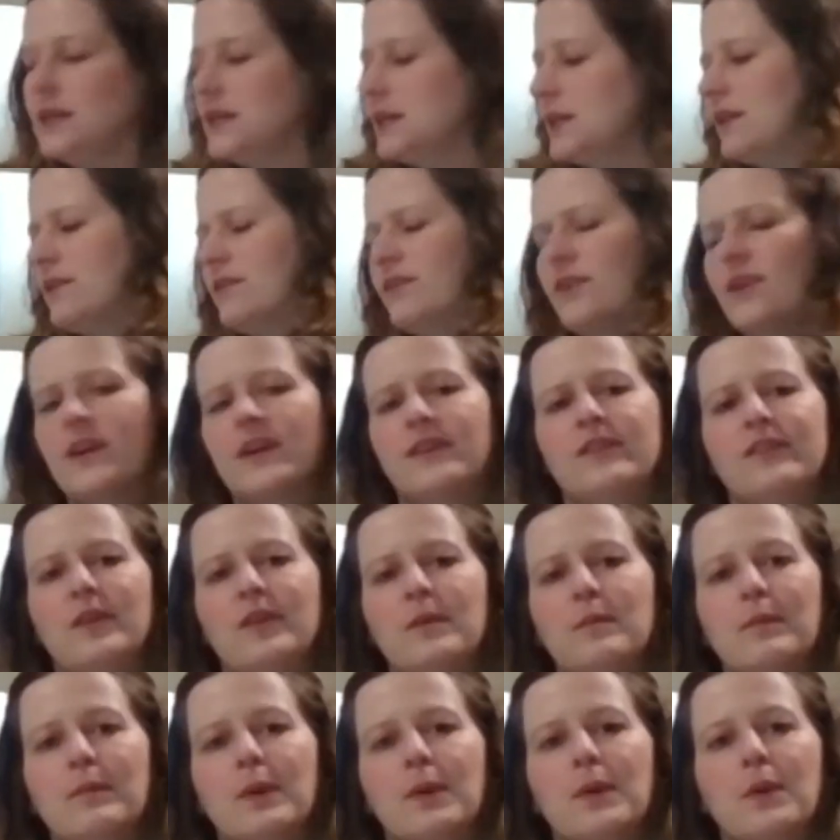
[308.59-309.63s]
know, it's very
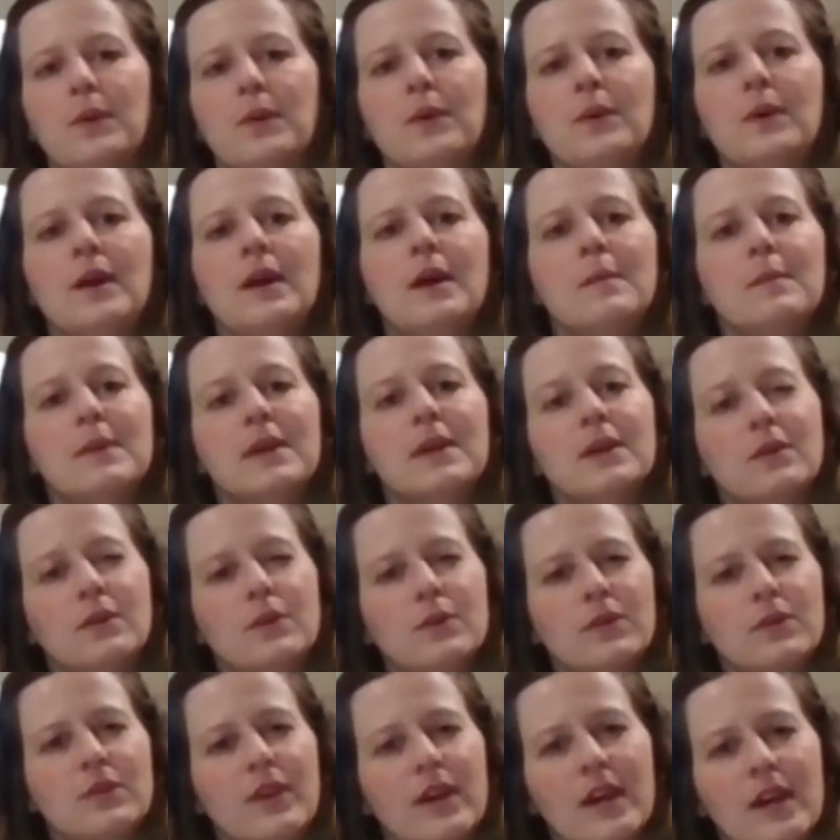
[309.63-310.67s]
simple, but you can
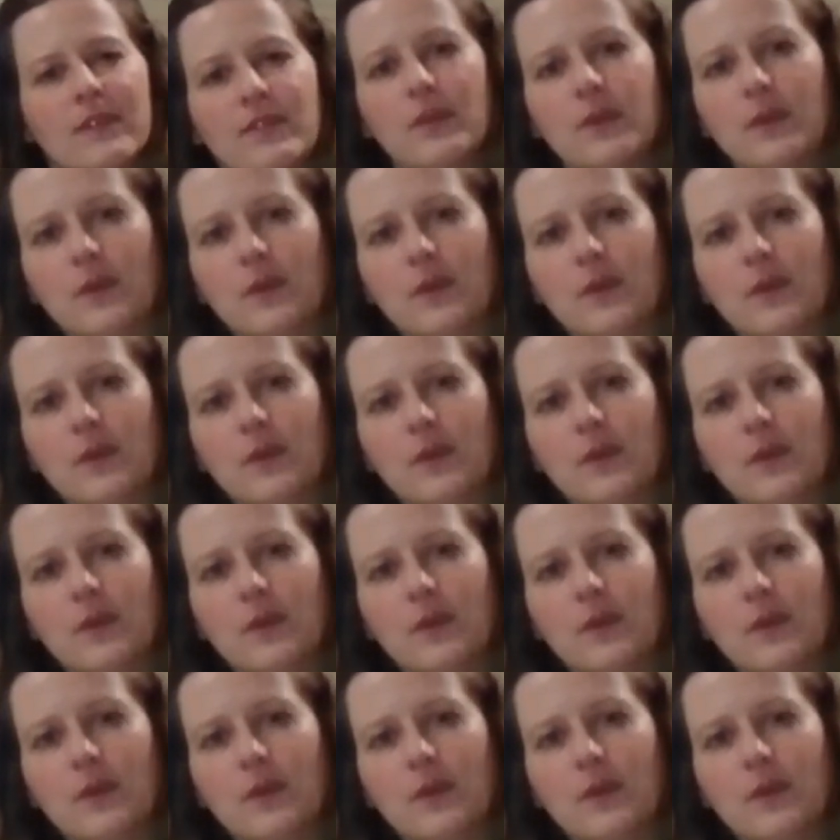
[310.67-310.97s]
also have the